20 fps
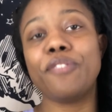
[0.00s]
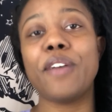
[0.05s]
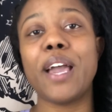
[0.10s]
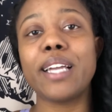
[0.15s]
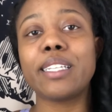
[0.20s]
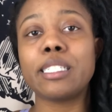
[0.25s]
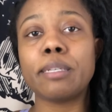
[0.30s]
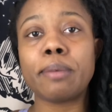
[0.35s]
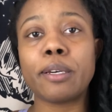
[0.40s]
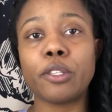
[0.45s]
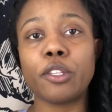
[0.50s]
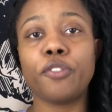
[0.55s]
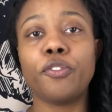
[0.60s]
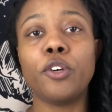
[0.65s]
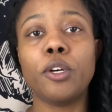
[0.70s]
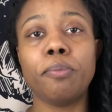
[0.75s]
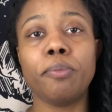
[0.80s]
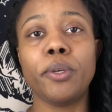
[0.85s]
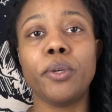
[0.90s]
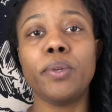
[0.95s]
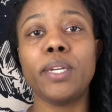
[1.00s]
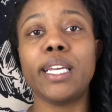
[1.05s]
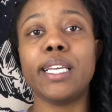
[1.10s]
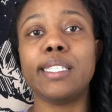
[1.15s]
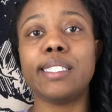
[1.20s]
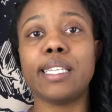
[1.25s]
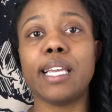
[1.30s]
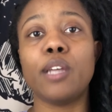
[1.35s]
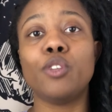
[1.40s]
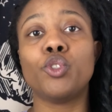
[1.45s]
fact about the full moon
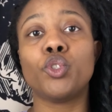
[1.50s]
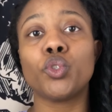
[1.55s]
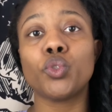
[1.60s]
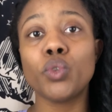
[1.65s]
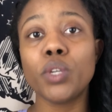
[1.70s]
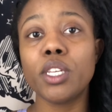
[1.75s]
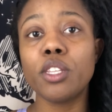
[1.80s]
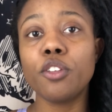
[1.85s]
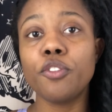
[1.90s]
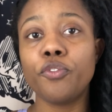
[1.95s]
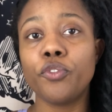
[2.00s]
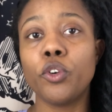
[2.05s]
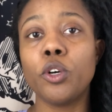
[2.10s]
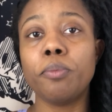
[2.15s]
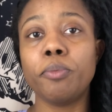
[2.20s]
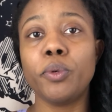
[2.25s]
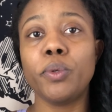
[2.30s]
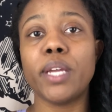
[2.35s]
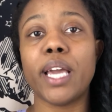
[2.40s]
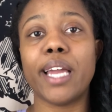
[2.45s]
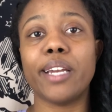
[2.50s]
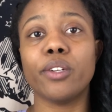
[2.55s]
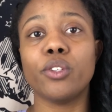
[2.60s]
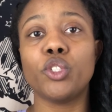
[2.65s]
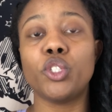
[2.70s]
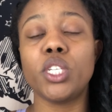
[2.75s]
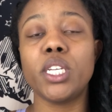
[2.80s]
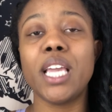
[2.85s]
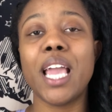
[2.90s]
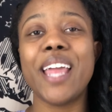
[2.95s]
is during the full moon
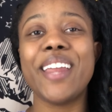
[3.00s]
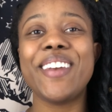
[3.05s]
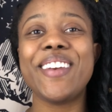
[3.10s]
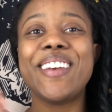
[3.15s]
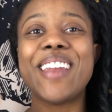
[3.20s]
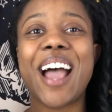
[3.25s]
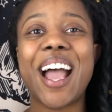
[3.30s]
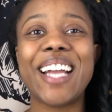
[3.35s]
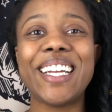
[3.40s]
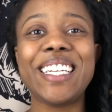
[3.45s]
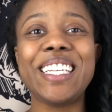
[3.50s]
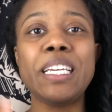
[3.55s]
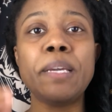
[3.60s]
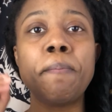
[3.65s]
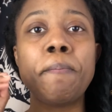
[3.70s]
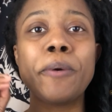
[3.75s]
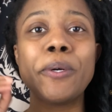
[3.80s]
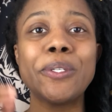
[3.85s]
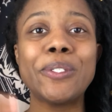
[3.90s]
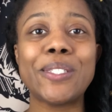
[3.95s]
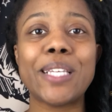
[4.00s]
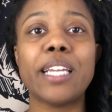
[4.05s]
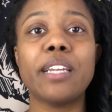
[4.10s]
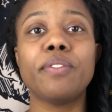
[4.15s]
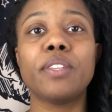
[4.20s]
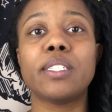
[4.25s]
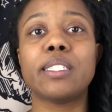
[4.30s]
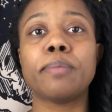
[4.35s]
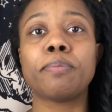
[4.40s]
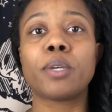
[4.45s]
energy, 90%
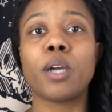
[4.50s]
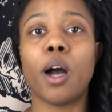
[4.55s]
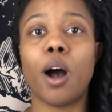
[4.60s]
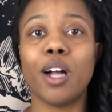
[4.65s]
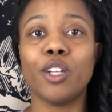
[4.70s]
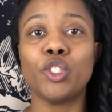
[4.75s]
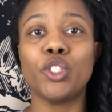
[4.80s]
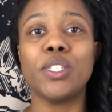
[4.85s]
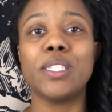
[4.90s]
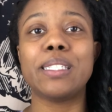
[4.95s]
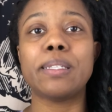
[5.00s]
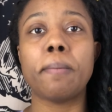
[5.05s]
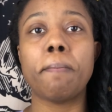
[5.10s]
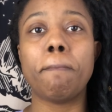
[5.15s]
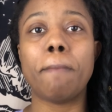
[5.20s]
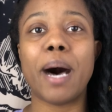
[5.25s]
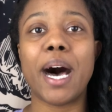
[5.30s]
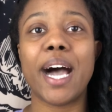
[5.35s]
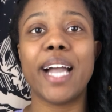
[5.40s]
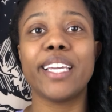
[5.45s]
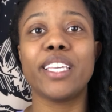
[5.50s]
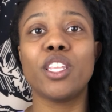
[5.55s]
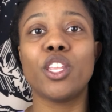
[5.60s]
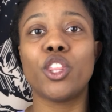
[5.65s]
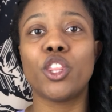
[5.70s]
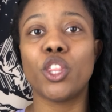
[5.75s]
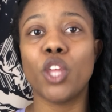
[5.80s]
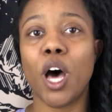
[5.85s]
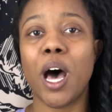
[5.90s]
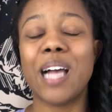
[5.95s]
of the subconscious mind,
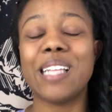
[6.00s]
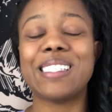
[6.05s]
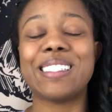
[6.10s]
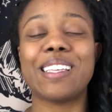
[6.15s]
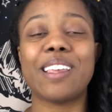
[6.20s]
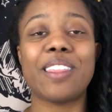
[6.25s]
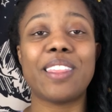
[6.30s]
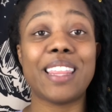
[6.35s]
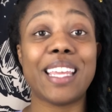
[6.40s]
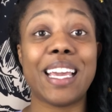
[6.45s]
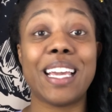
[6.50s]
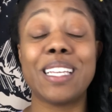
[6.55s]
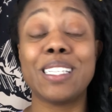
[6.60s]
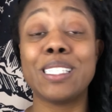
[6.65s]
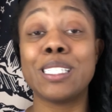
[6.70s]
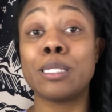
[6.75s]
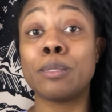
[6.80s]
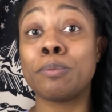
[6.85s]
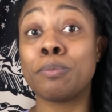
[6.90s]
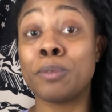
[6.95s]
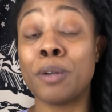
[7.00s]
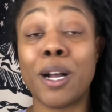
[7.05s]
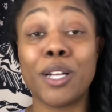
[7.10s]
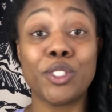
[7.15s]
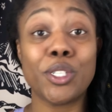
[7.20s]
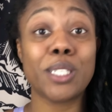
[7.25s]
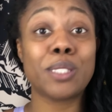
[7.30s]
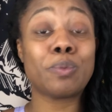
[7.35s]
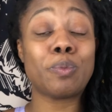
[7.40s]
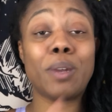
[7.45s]
thoughts, things,
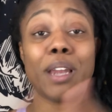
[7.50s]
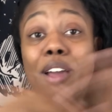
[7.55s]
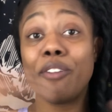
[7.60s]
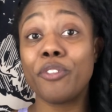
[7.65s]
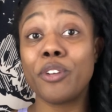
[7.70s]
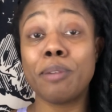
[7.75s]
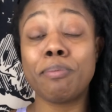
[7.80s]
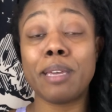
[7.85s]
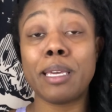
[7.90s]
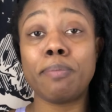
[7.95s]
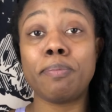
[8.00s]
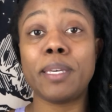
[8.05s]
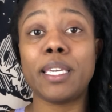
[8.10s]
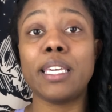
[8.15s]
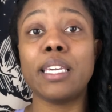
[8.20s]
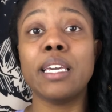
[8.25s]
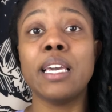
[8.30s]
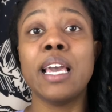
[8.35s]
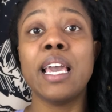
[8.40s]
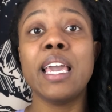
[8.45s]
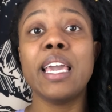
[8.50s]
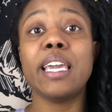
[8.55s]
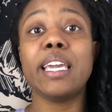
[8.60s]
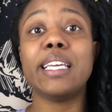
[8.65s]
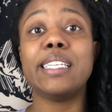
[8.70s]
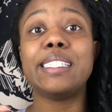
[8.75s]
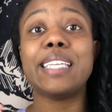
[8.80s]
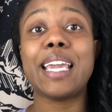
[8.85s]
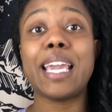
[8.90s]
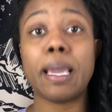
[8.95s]
projects, whatever it may be,
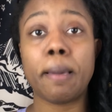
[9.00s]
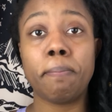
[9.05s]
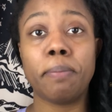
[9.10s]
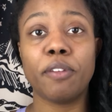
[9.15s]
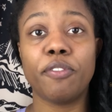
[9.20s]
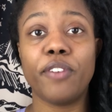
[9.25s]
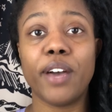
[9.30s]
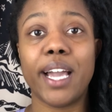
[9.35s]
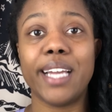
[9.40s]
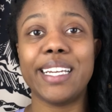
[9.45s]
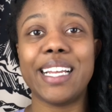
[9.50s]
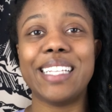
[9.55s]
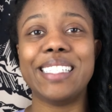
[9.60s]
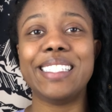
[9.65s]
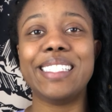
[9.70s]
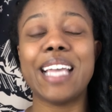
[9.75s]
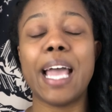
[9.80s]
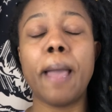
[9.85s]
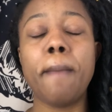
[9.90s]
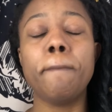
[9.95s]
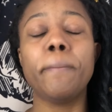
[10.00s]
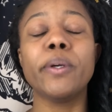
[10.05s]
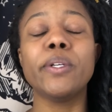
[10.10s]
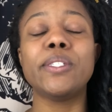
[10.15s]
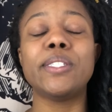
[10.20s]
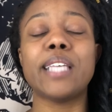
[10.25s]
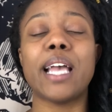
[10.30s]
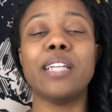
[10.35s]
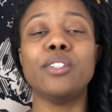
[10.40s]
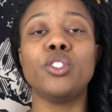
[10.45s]
is amplified. And
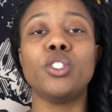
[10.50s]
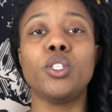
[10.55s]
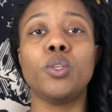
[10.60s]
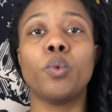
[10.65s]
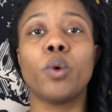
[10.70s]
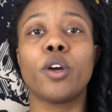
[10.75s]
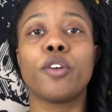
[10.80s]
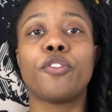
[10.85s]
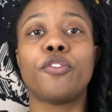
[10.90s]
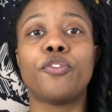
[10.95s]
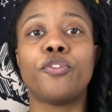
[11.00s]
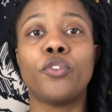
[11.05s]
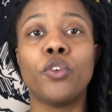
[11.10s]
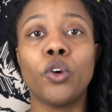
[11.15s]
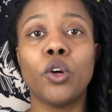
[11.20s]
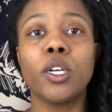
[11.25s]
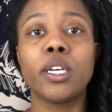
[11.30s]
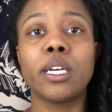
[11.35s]
10% you are full